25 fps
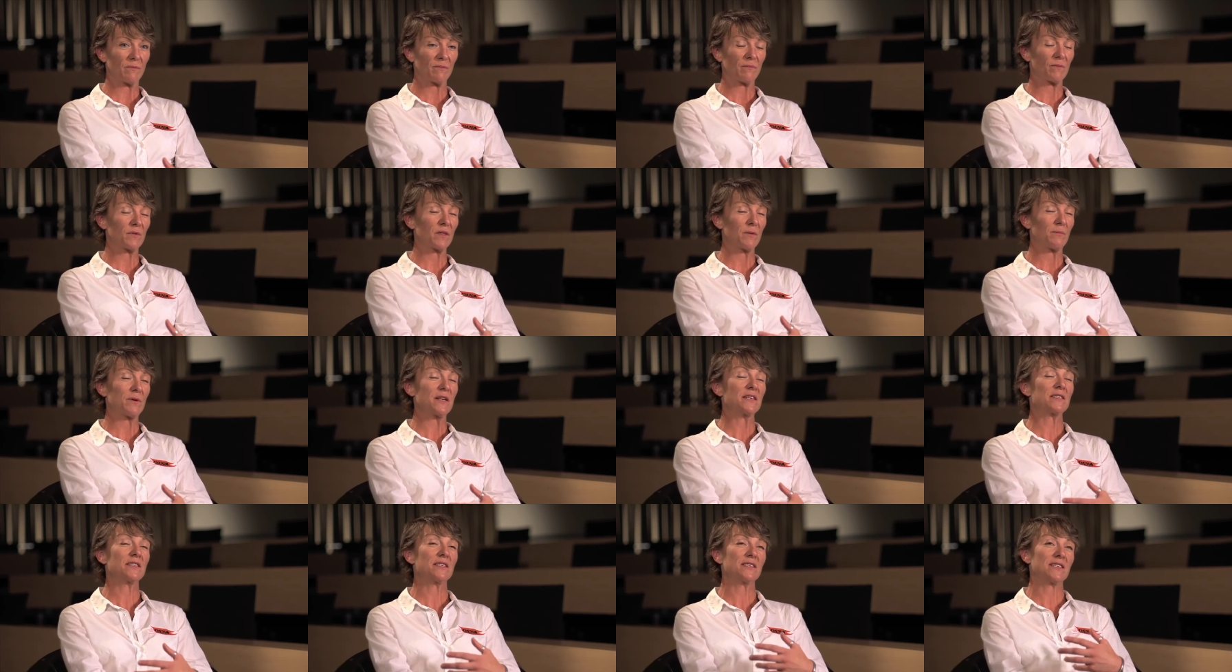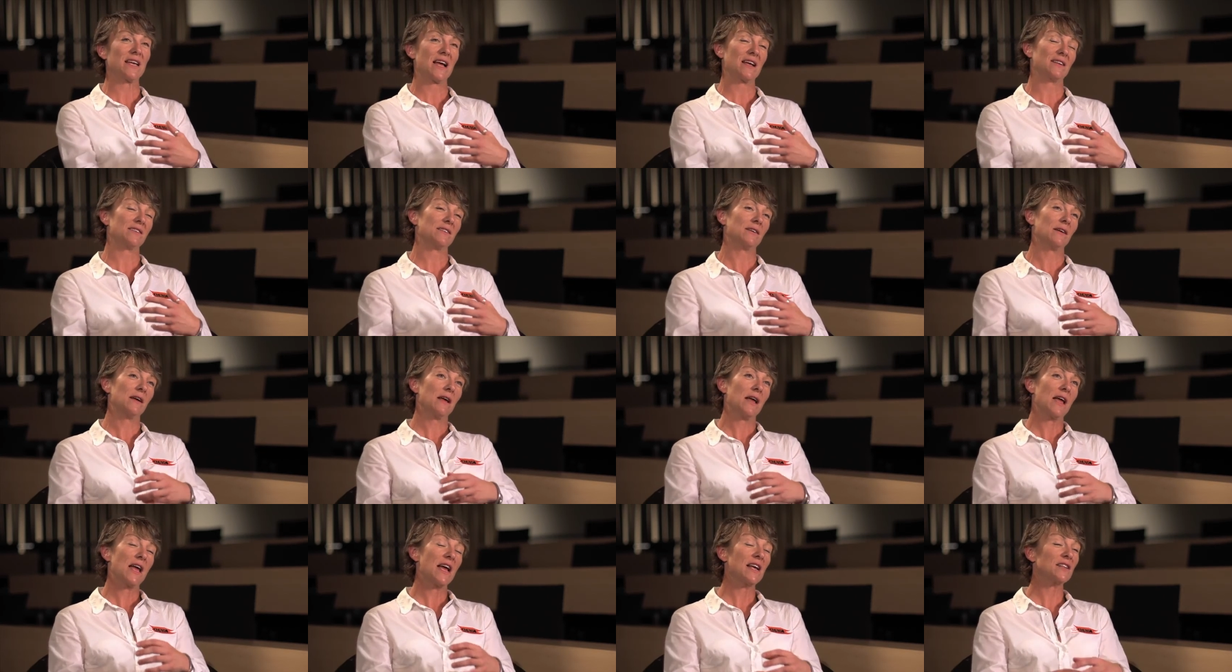The business has
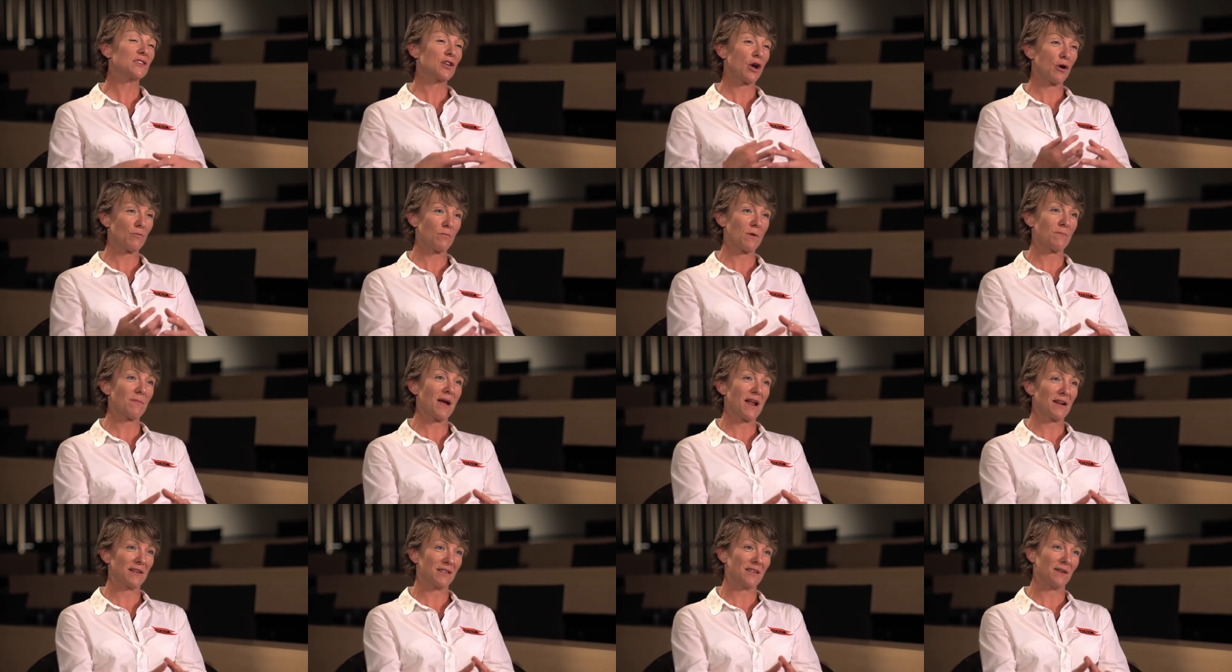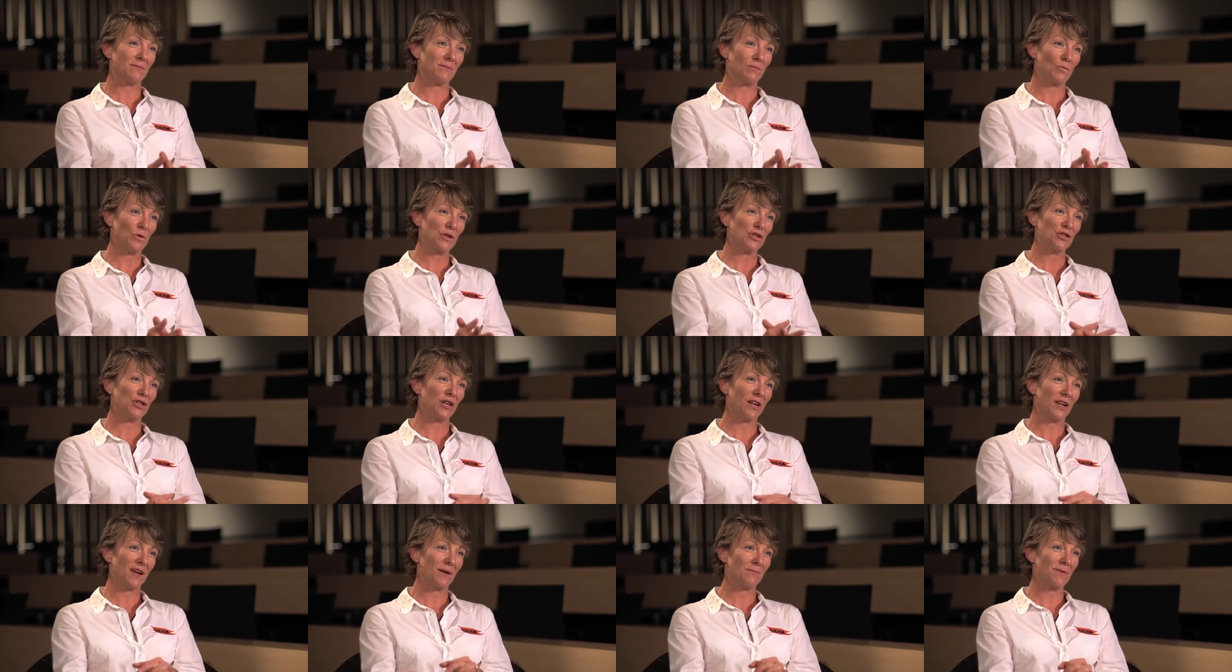its own momentum, which
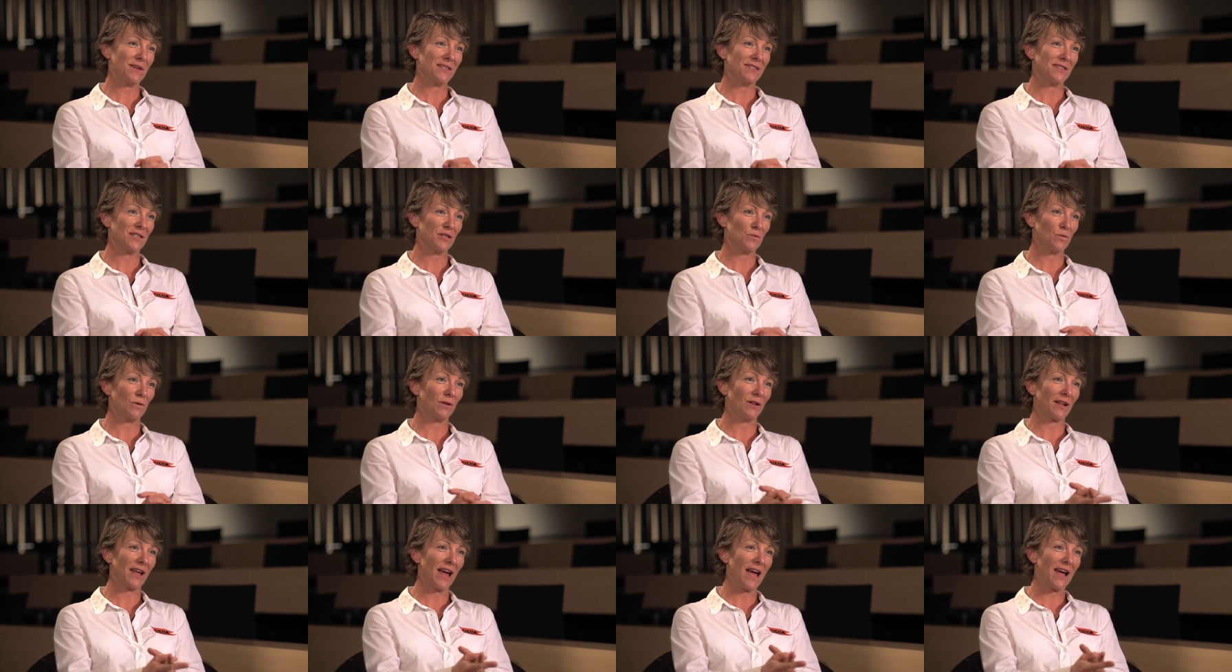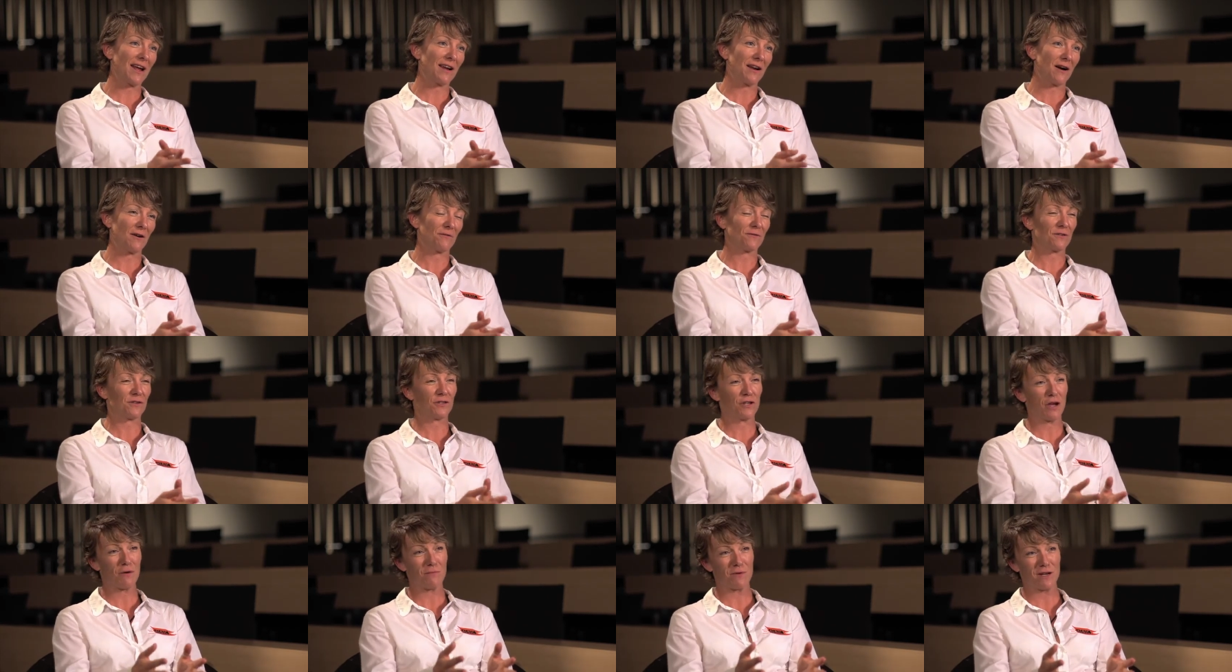a business will gain after
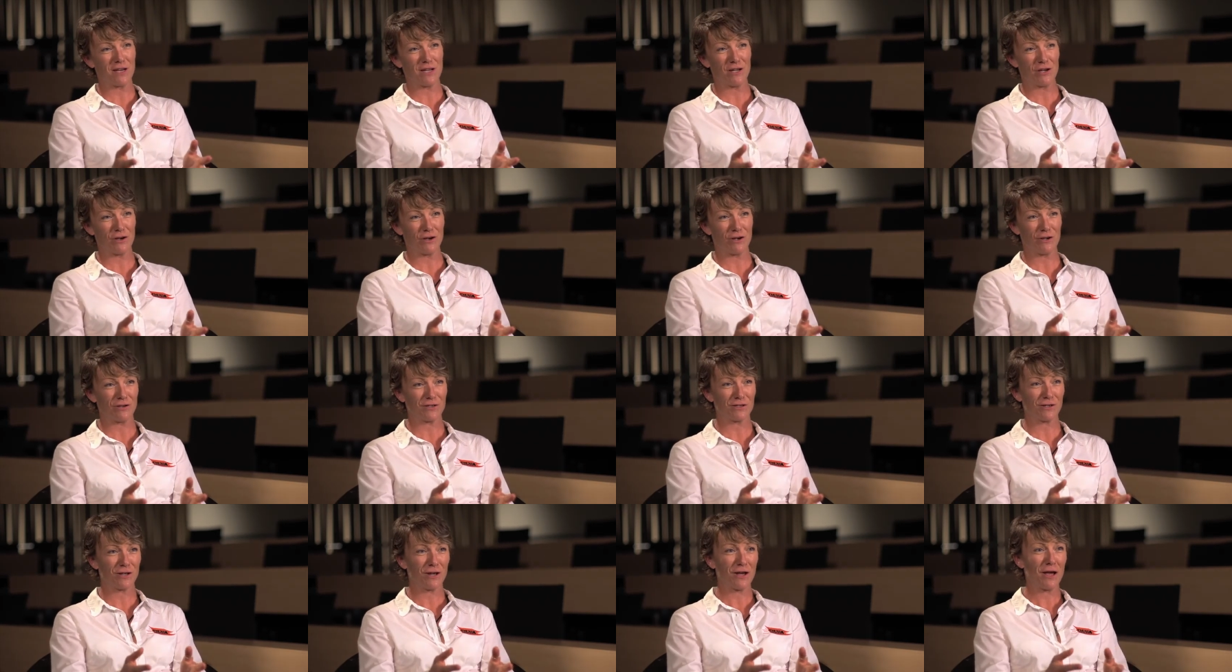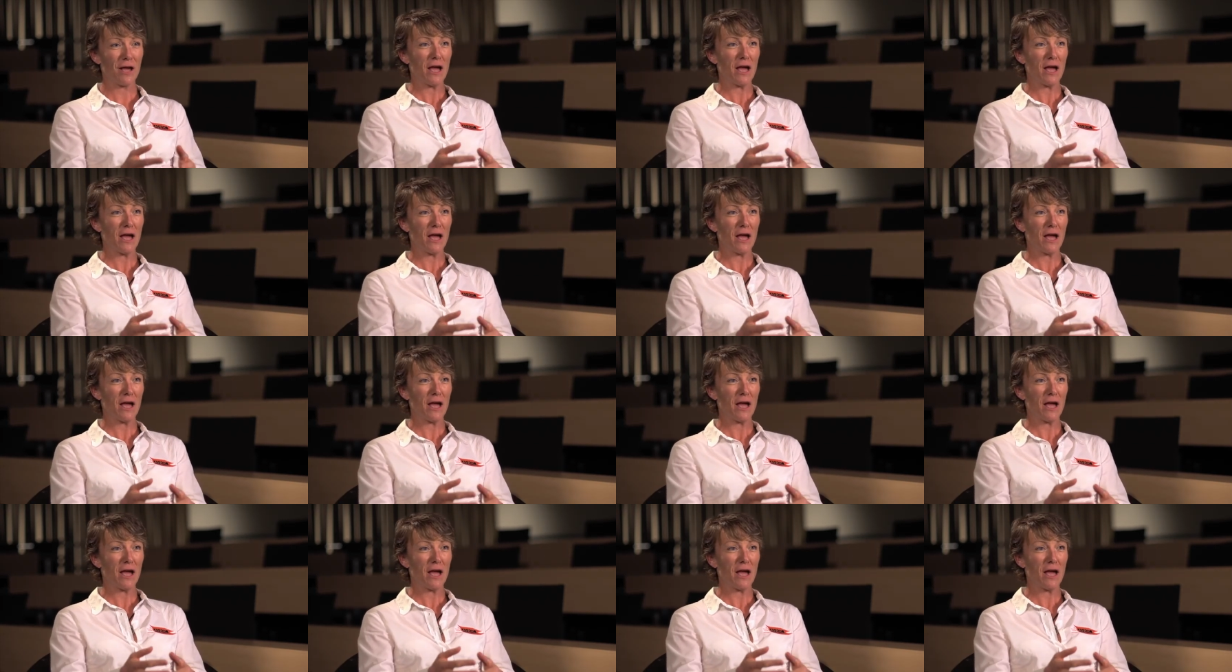so many years.